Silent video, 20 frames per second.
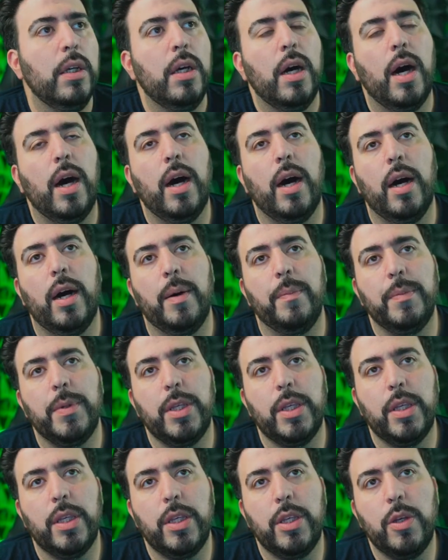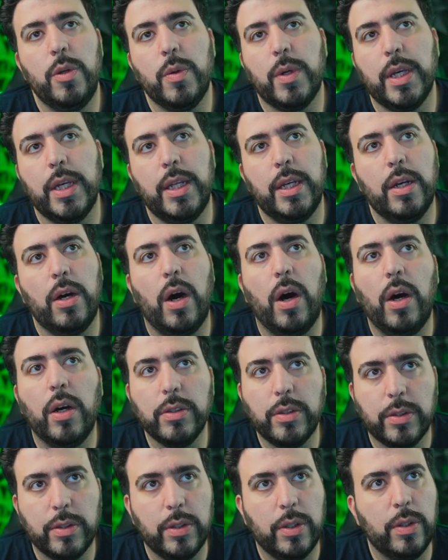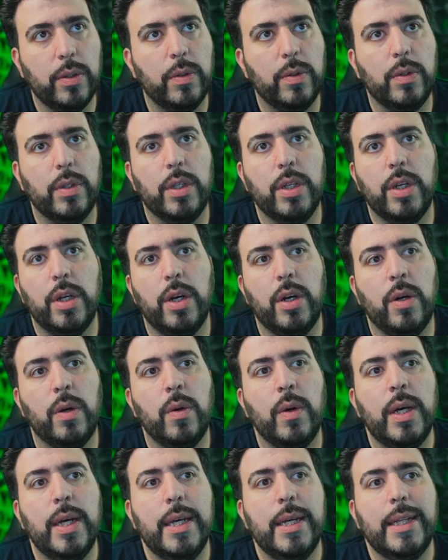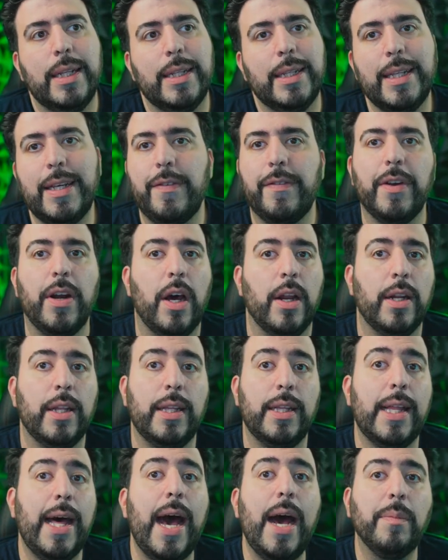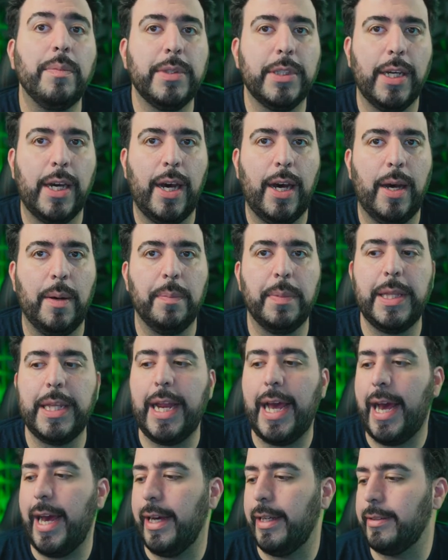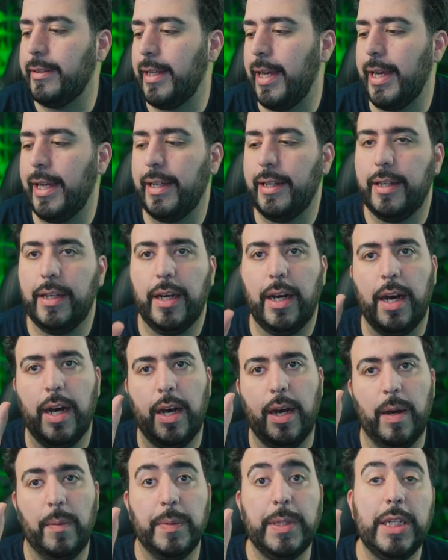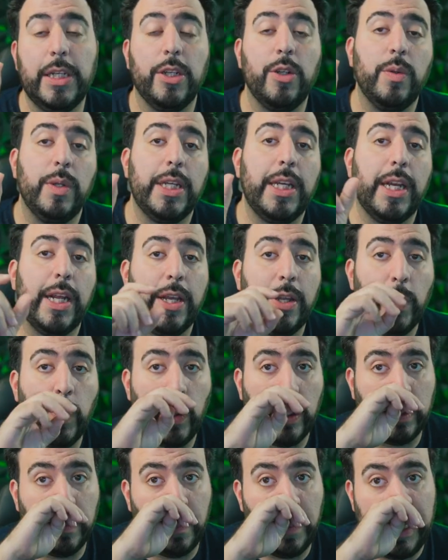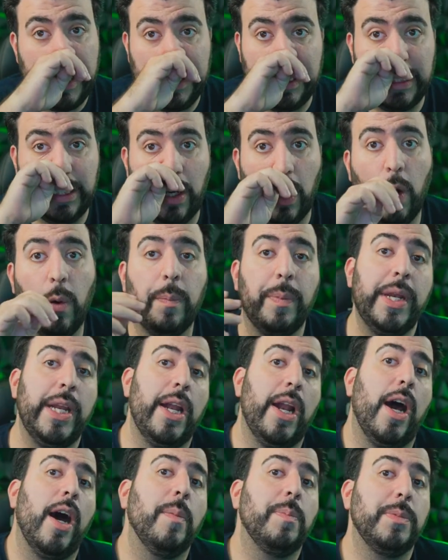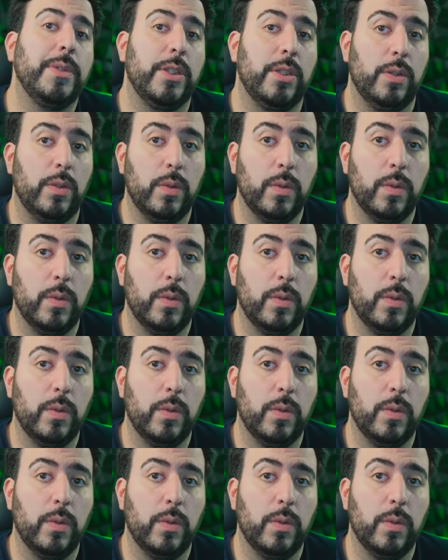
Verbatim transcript: Um, you can also, you know, leave it on a laptop that has a um, that you need a USB to open it up to.